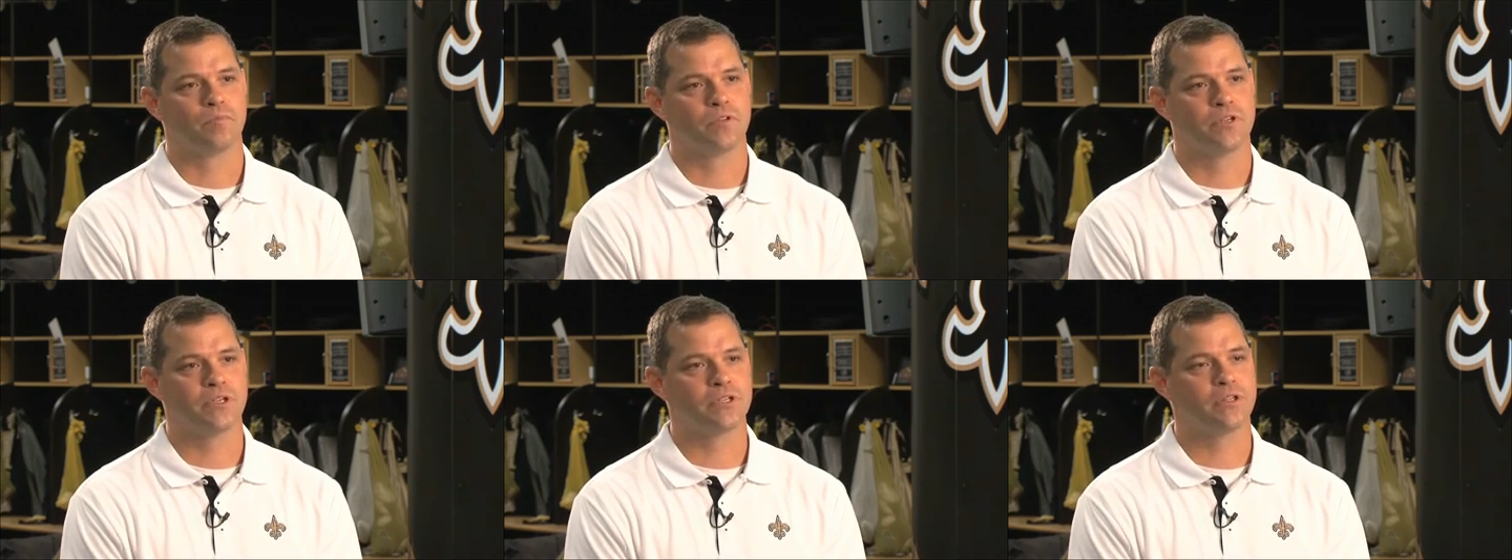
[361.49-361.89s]

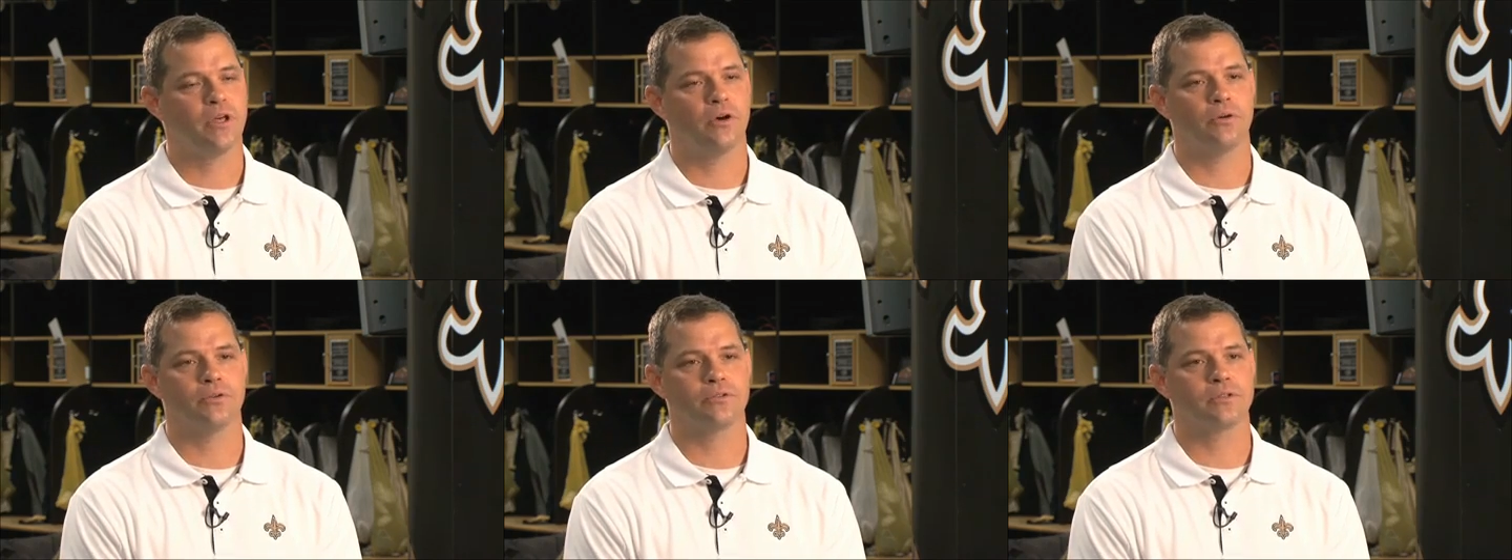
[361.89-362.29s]
just
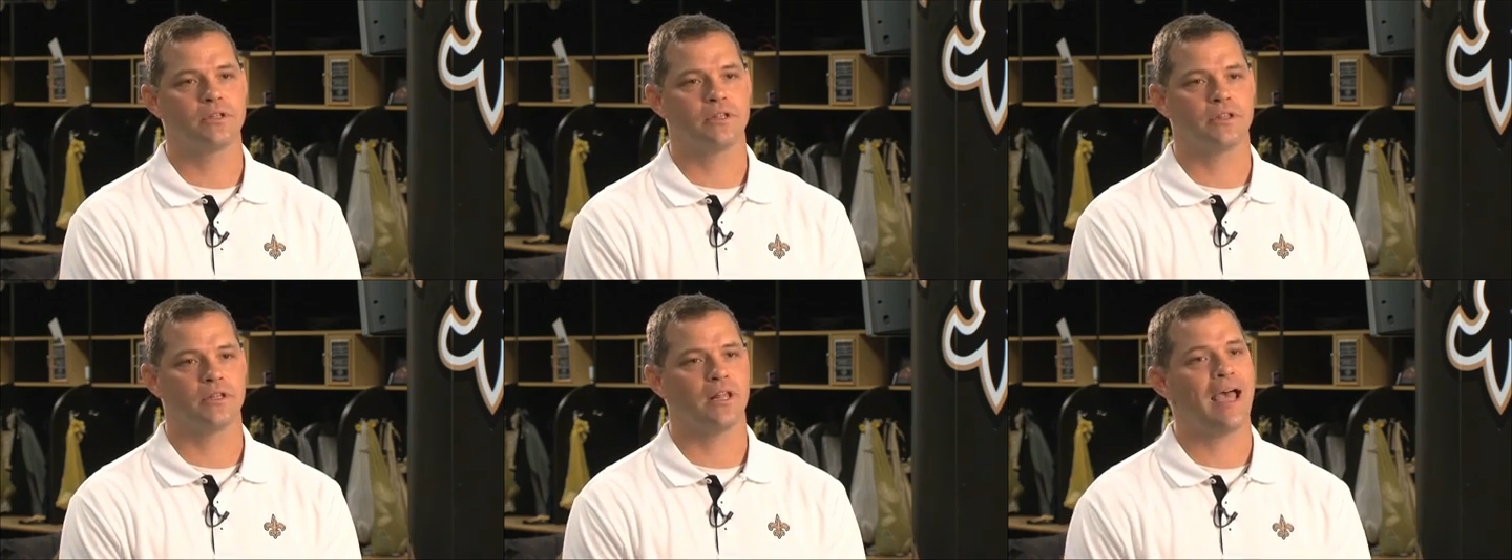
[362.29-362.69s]

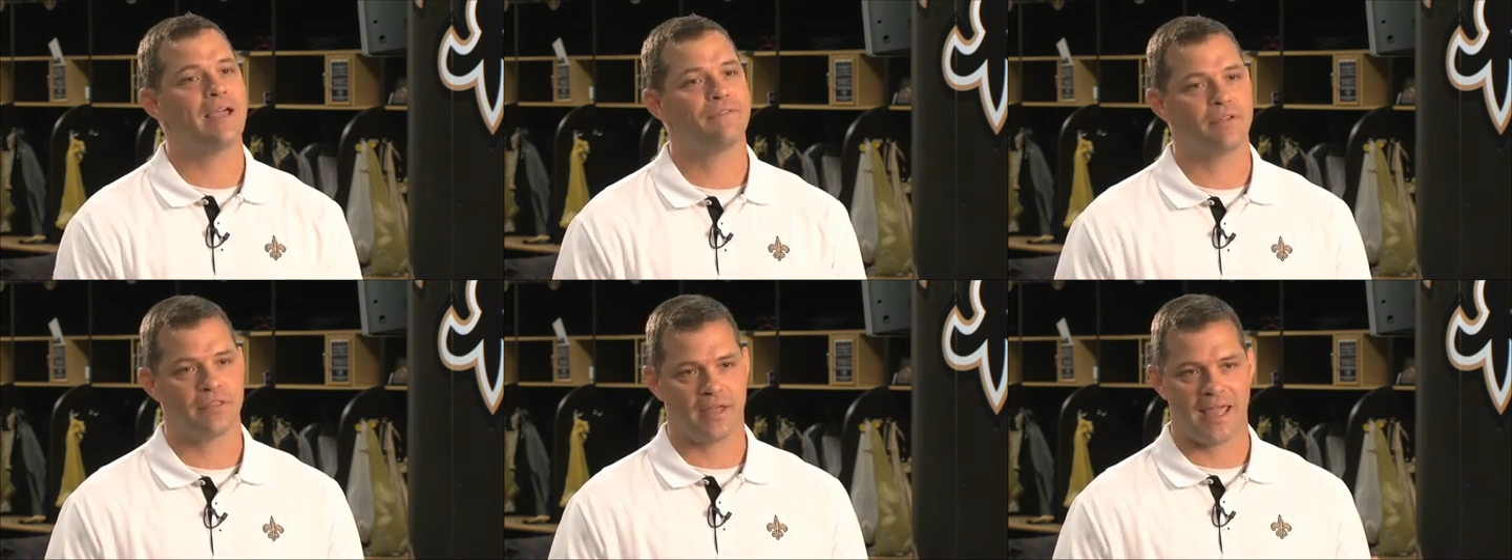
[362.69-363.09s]
the
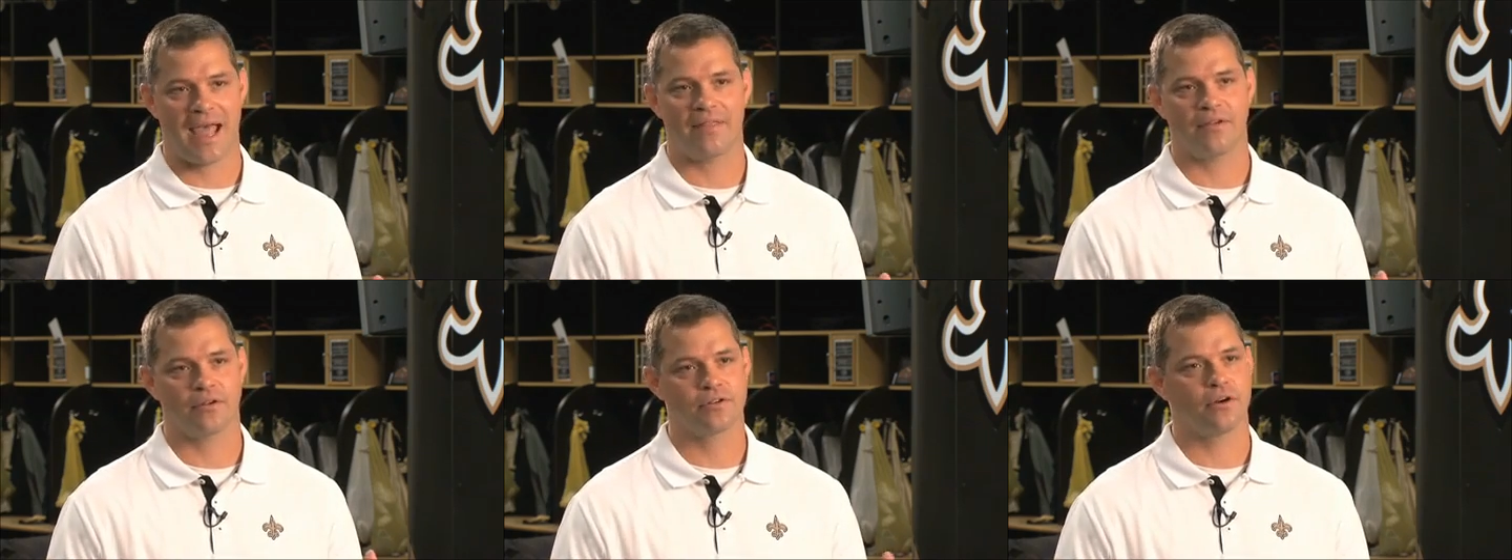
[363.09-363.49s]
life that the
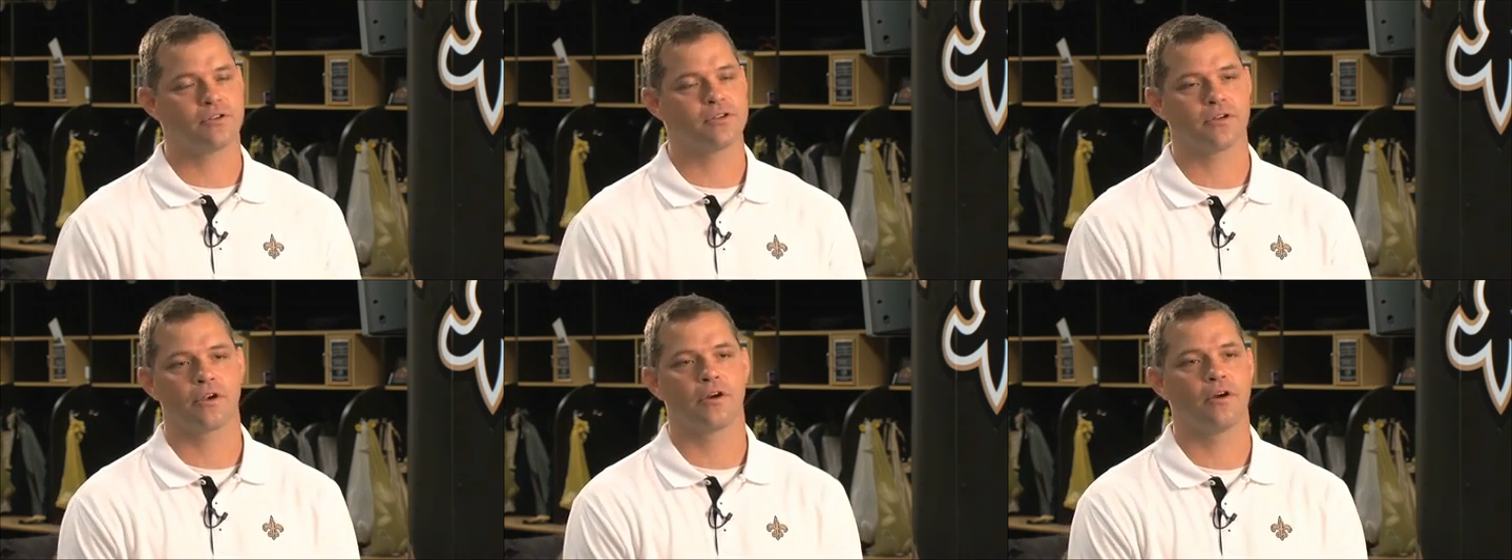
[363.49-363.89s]
Catholic
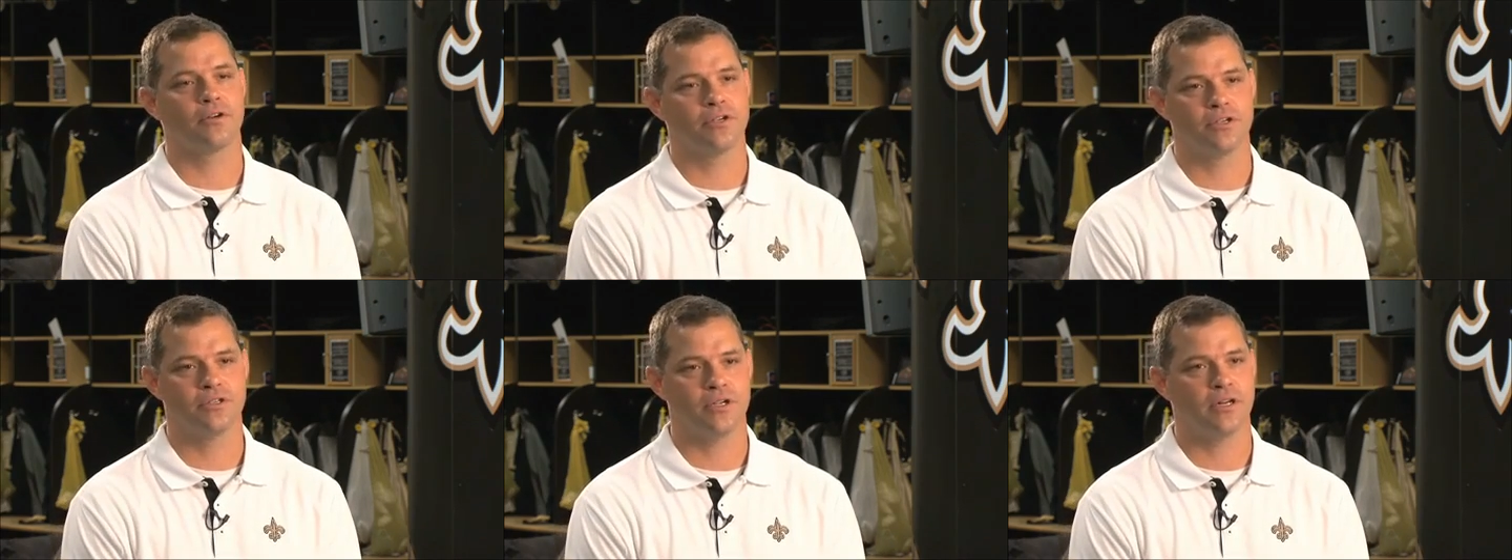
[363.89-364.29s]
Church
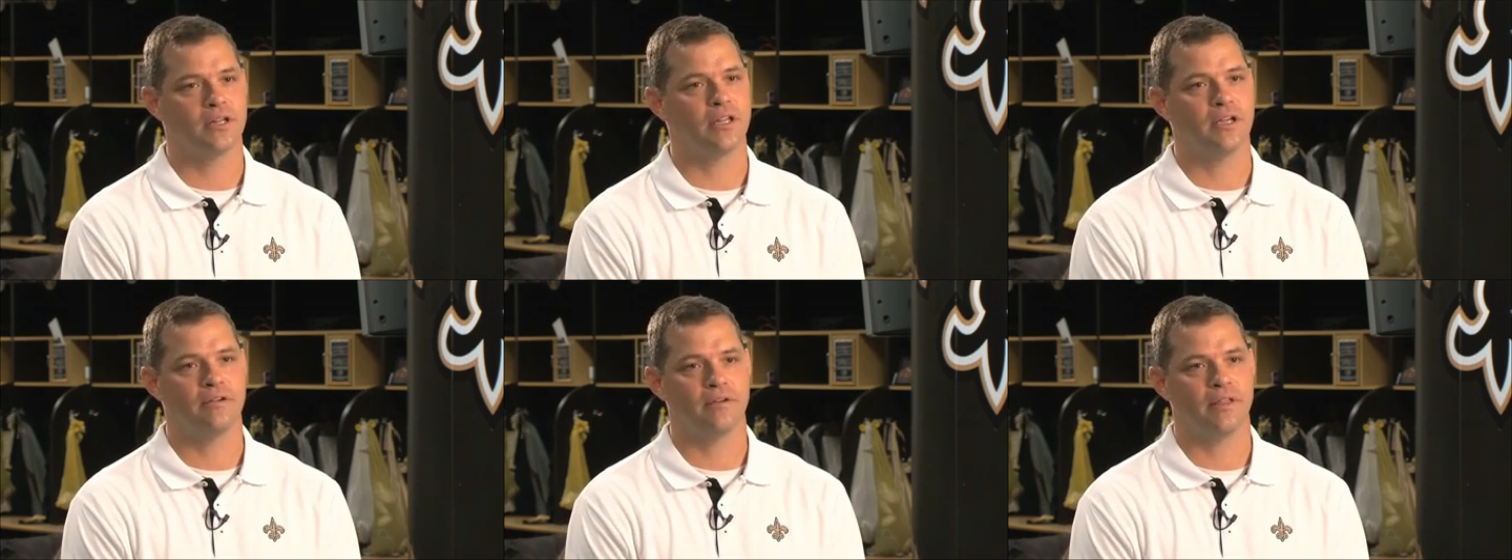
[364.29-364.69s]
encourages you to
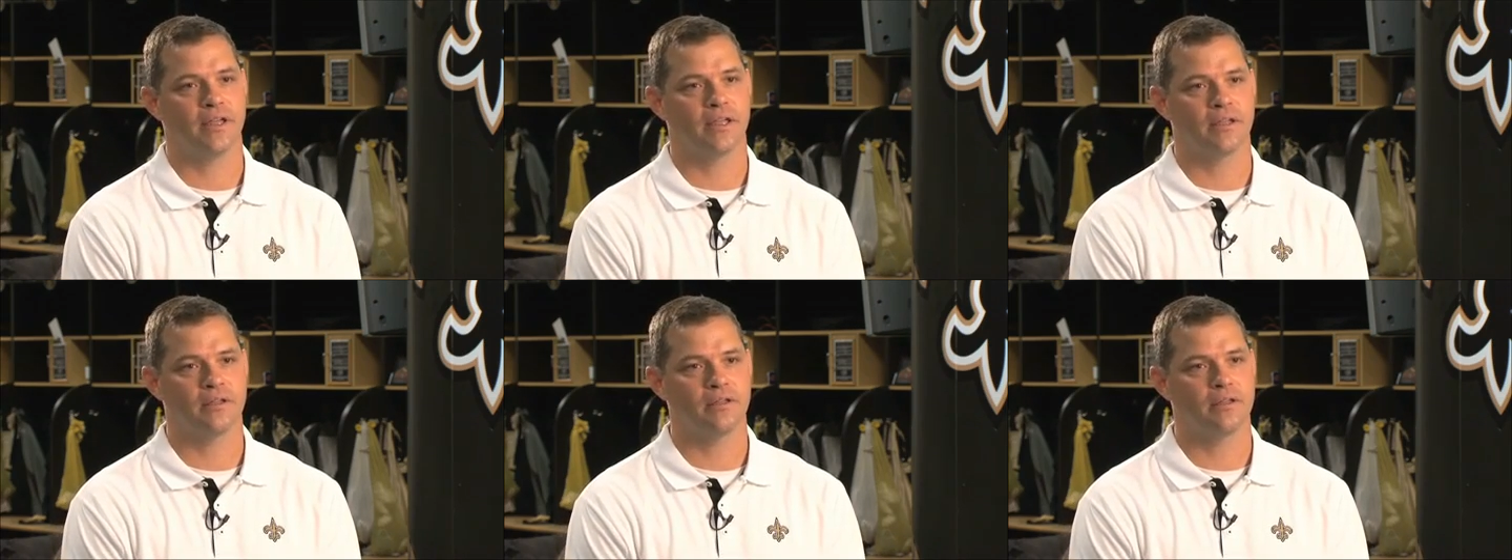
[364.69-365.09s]
live, I
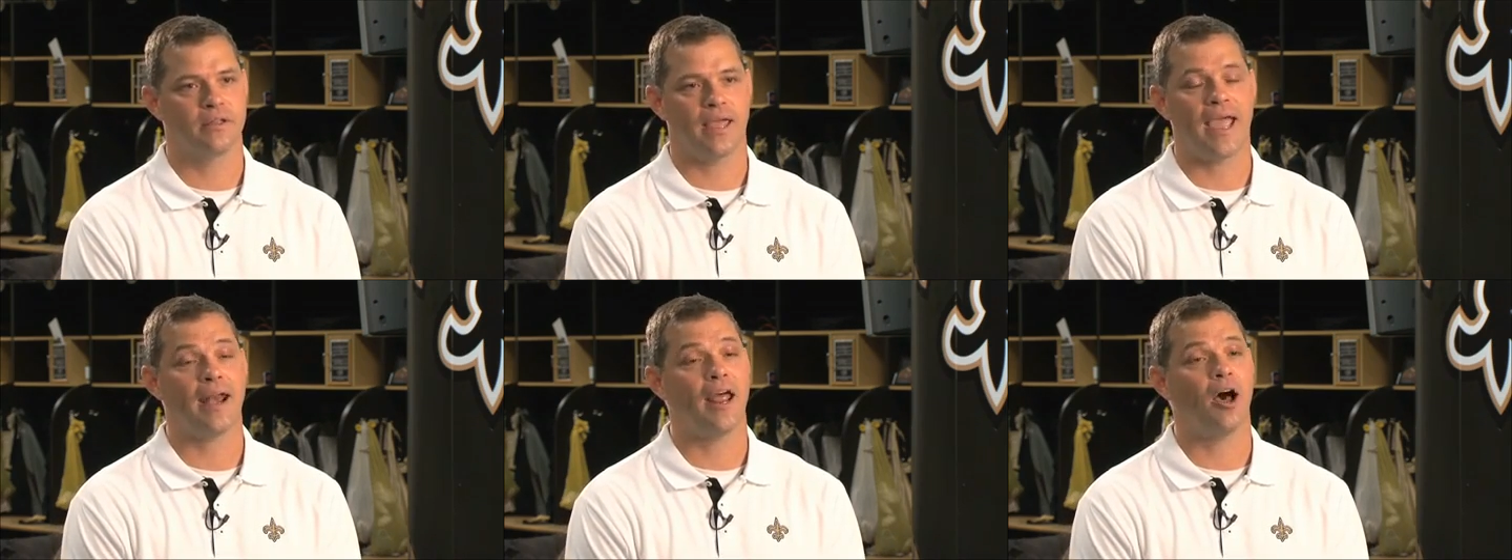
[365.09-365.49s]
think it
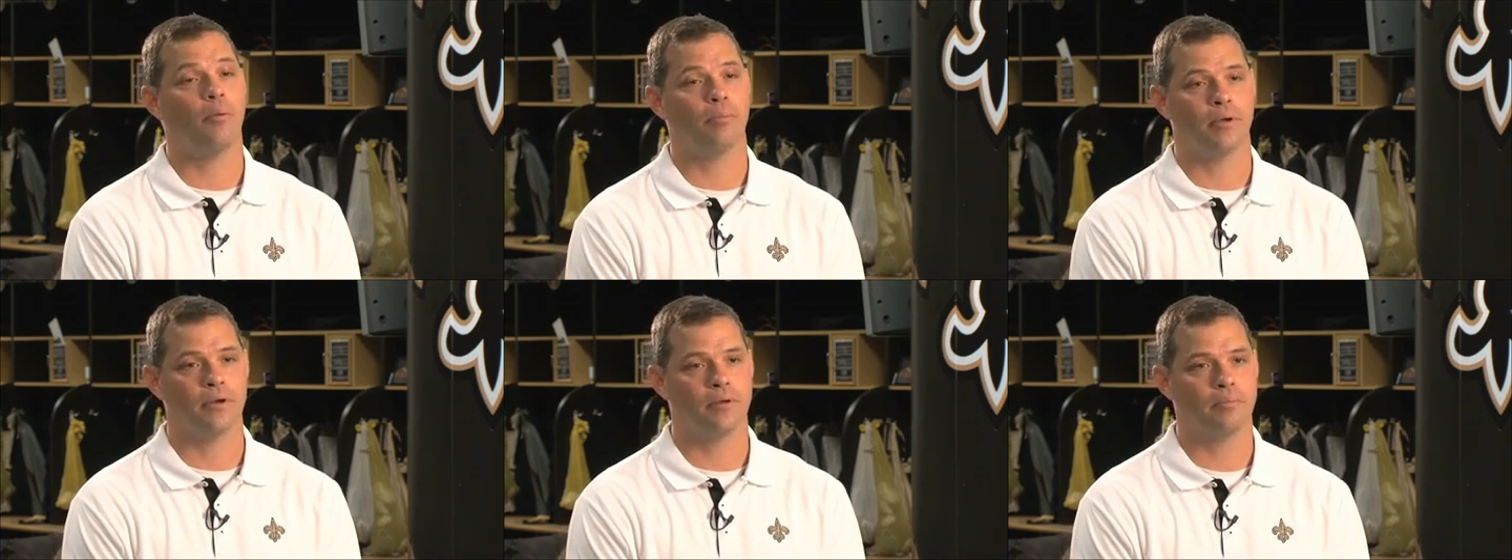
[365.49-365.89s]
can't
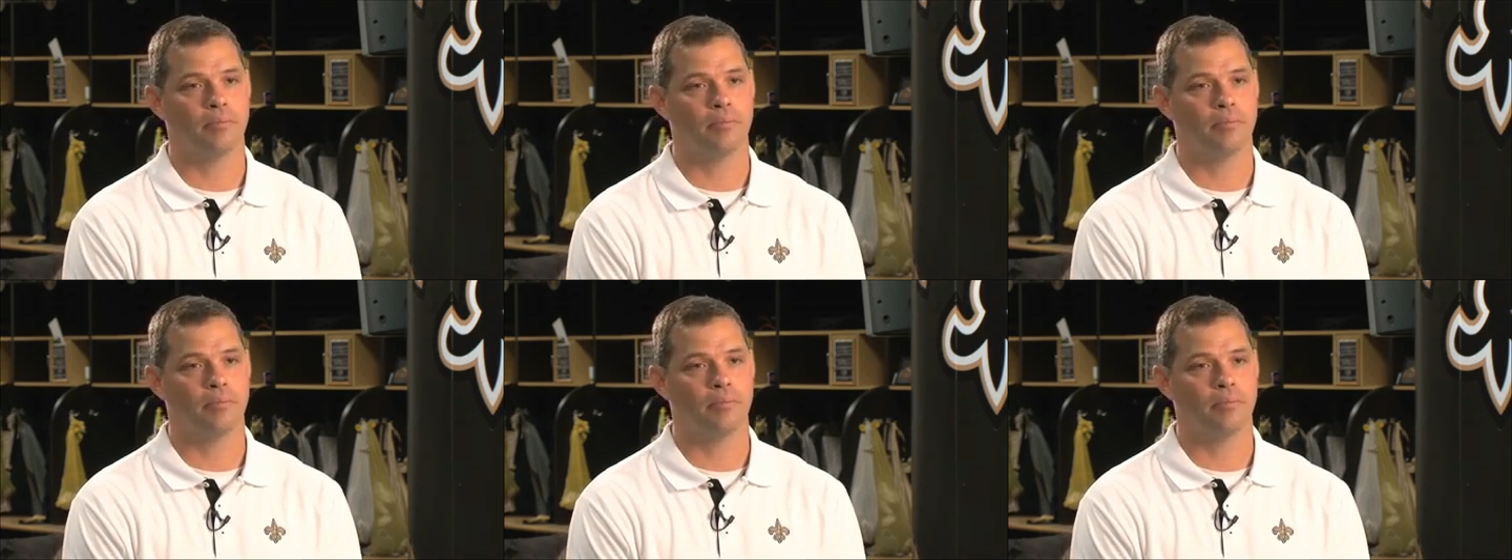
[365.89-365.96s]
help but